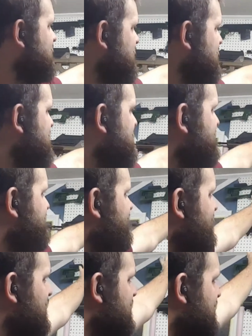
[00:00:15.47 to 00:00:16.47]
um,
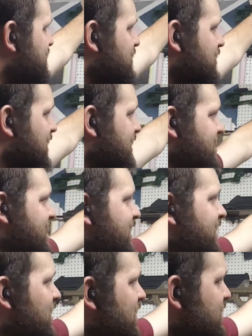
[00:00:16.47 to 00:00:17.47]
and then
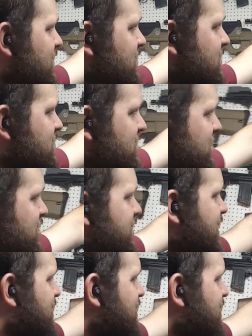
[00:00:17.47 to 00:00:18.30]
I got two that